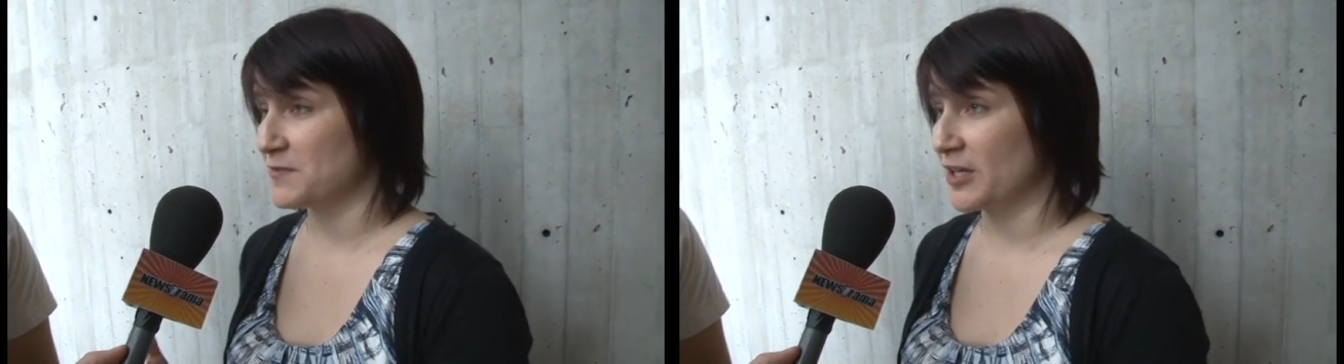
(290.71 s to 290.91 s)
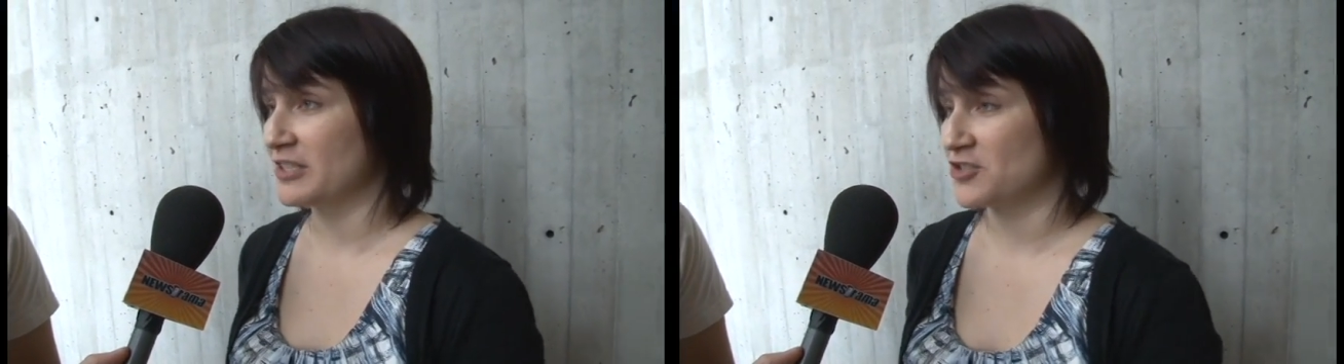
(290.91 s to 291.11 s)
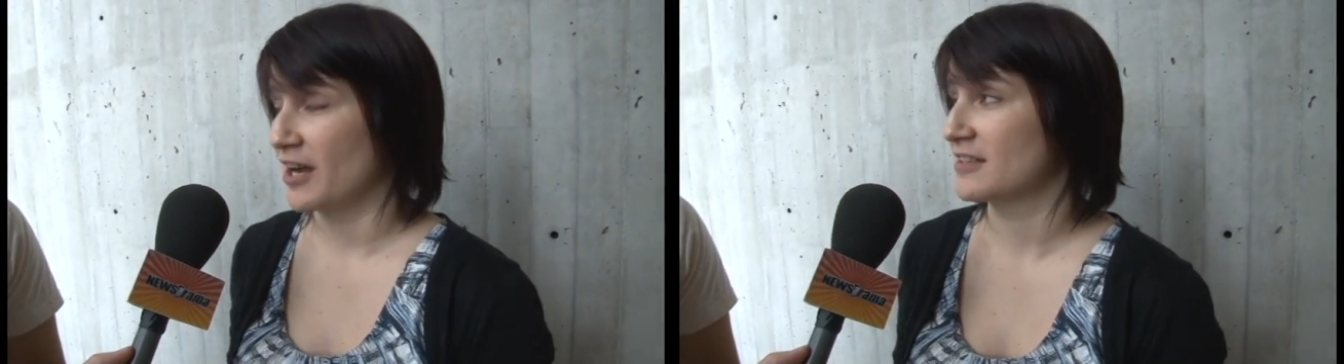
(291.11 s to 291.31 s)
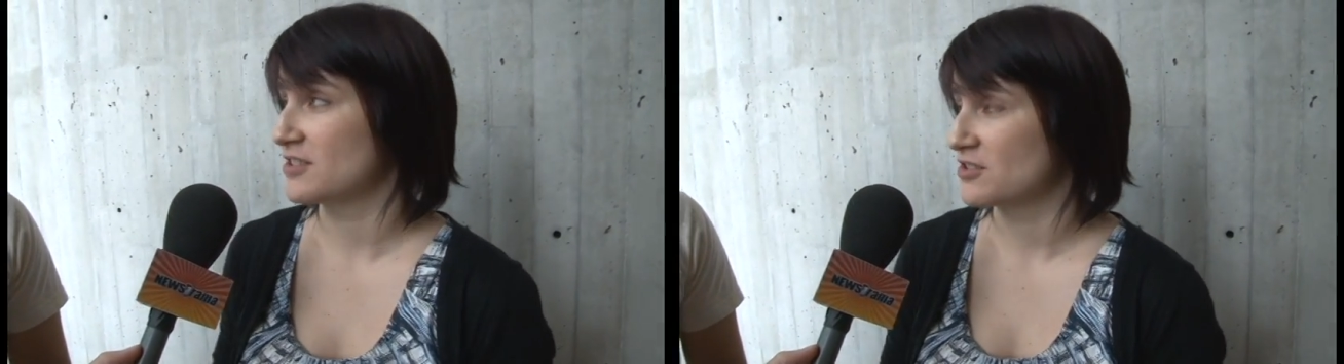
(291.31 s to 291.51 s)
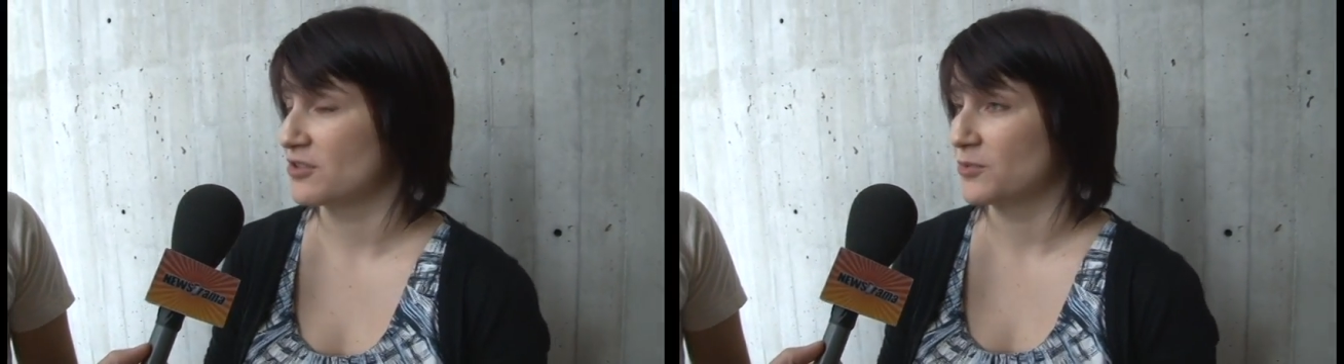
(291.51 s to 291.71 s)
very
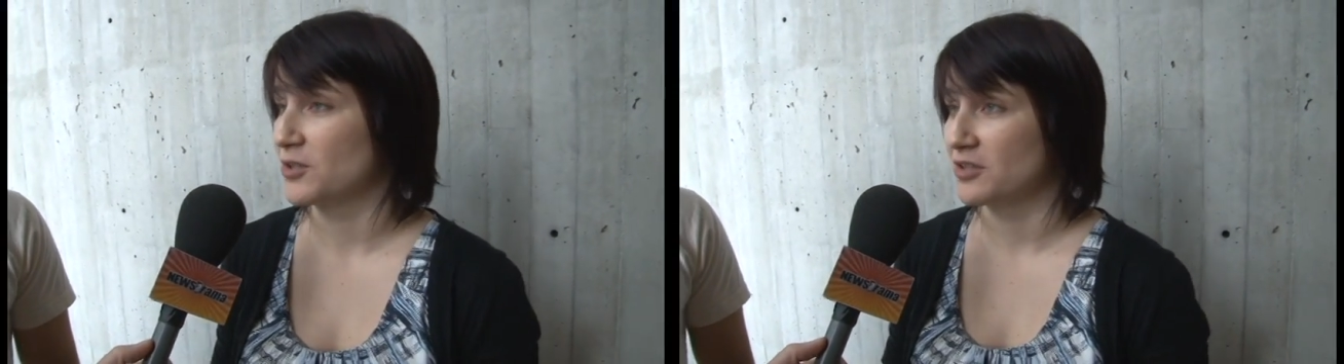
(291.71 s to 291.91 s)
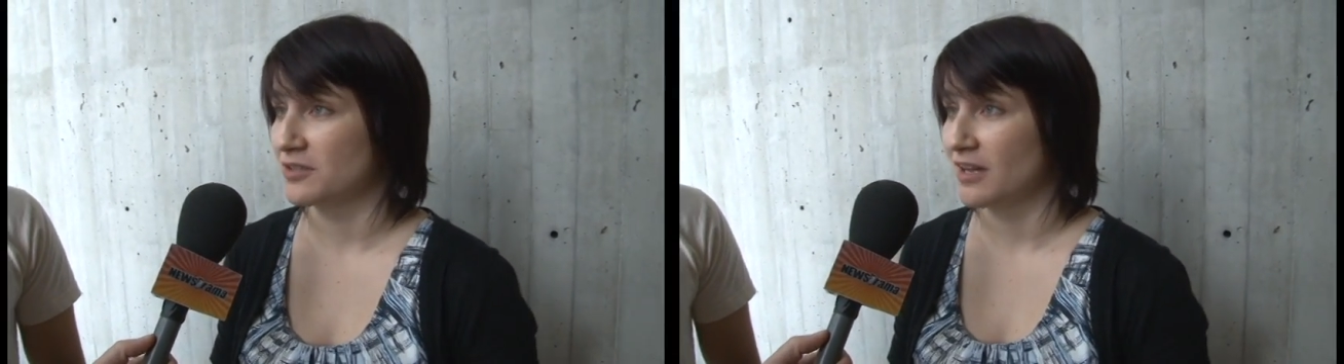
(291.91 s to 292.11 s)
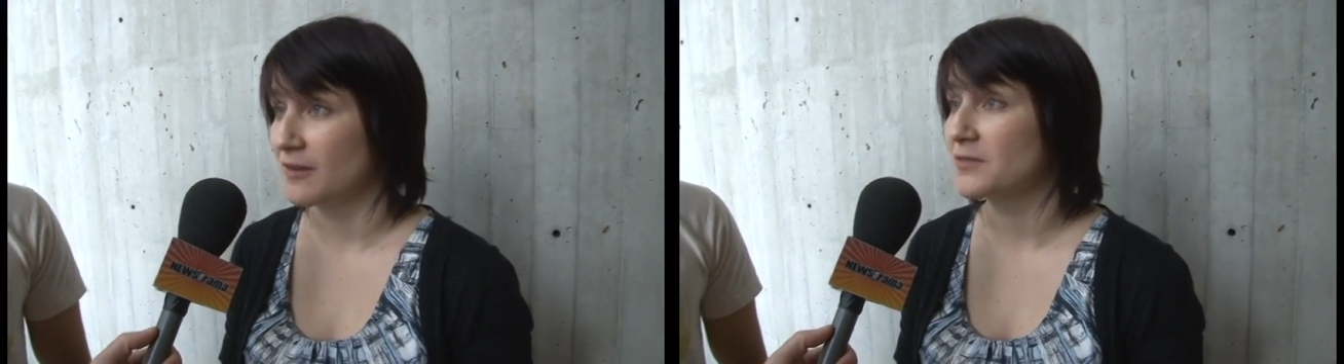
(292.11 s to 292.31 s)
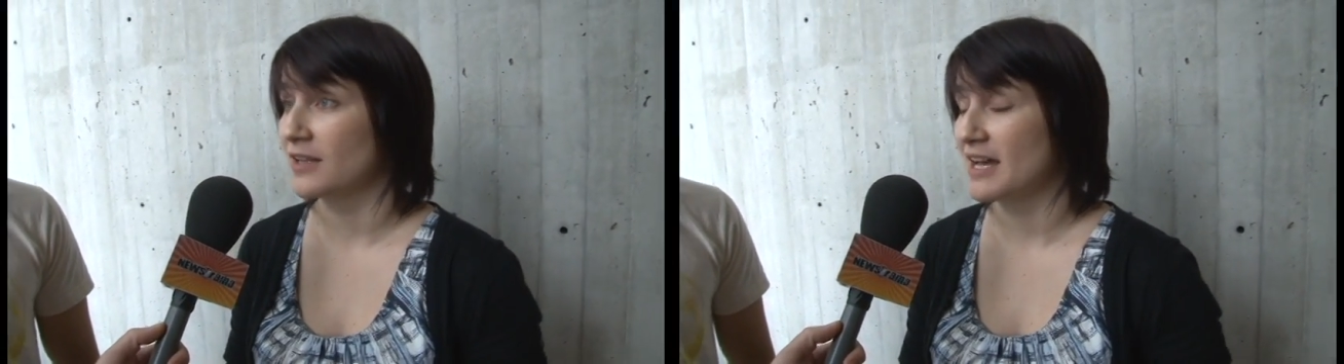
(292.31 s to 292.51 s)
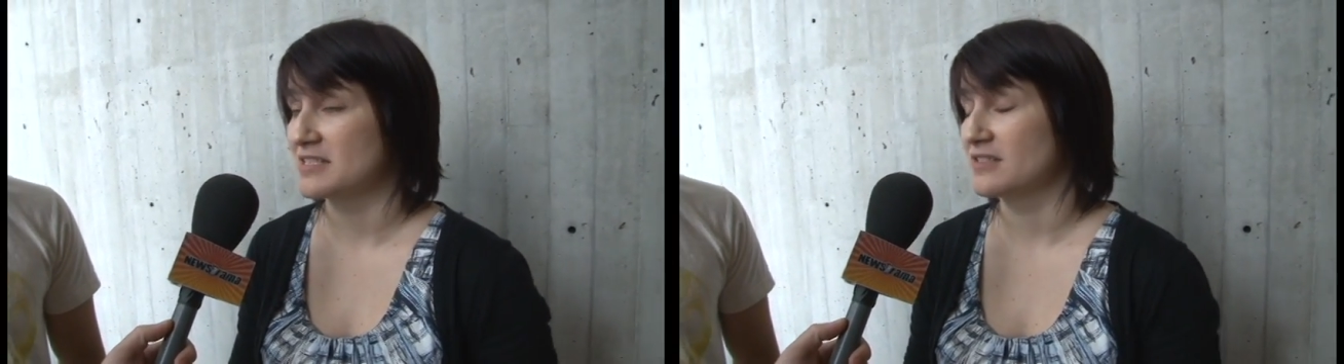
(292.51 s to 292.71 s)
attracted to the world of The
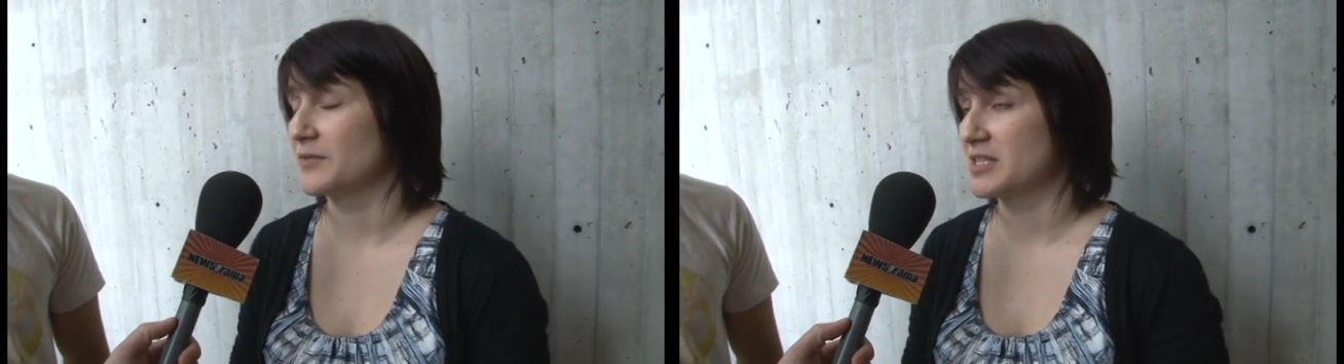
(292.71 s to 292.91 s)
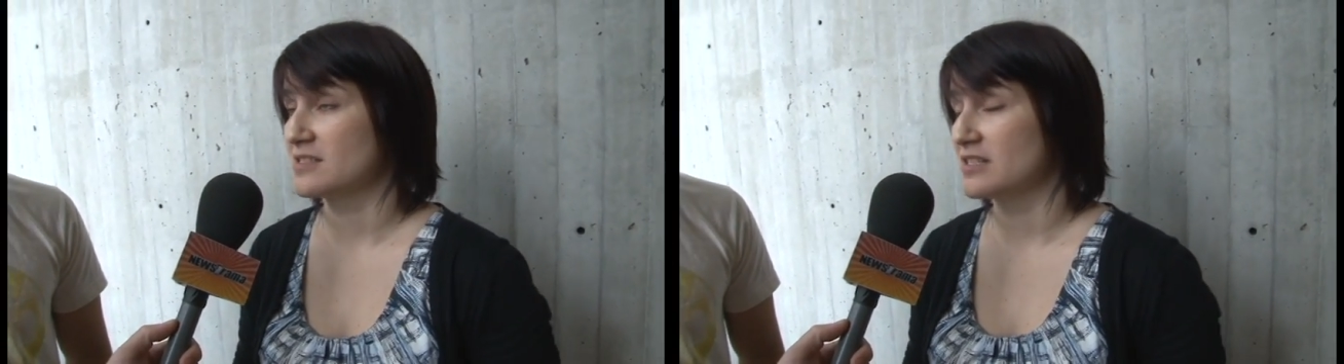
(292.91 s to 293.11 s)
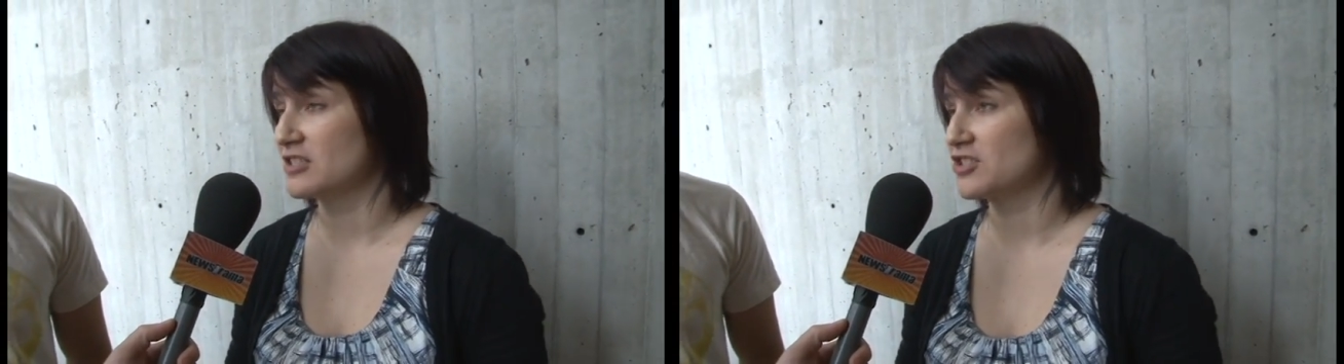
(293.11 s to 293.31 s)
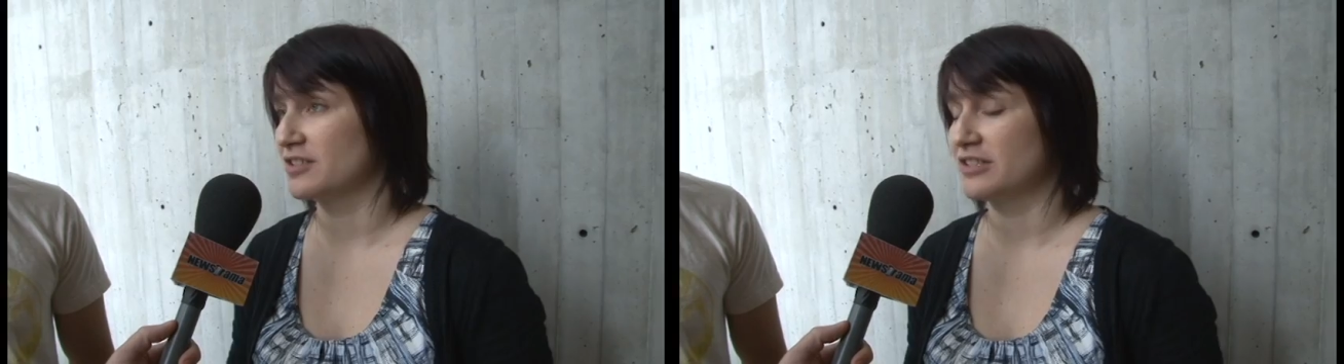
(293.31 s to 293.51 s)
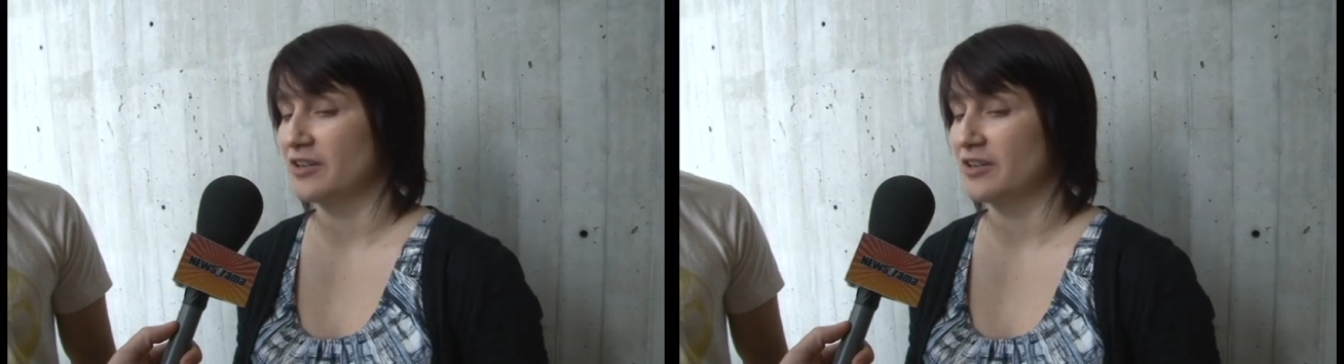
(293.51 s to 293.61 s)
Last of Us initially.